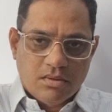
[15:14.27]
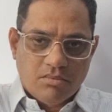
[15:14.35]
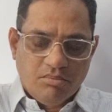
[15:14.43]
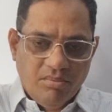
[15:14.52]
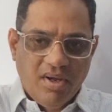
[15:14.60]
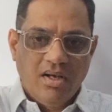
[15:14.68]

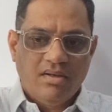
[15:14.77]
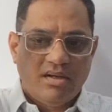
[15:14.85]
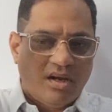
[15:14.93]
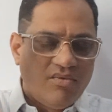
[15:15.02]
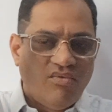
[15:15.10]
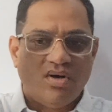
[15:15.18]
milk
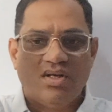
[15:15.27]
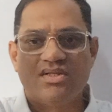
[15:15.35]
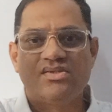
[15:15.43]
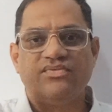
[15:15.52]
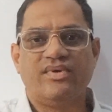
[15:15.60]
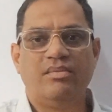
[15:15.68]
and water
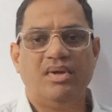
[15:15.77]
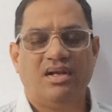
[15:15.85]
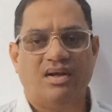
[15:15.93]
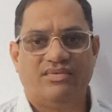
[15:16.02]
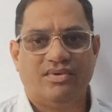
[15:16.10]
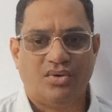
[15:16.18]
will be
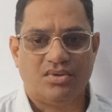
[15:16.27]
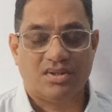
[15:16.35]
left out.